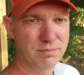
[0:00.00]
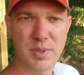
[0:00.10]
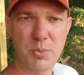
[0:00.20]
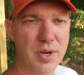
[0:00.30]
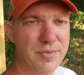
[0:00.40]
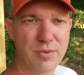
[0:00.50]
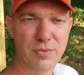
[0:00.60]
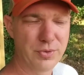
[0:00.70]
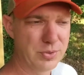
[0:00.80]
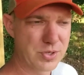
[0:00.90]
people have
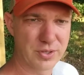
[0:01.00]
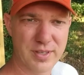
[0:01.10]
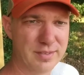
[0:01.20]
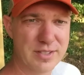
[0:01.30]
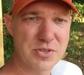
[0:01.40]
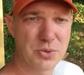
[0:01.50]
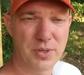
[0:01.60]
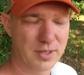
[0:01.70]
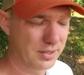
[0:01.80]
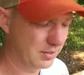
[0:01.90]
different views on that, and that's
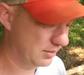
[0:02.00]
okay.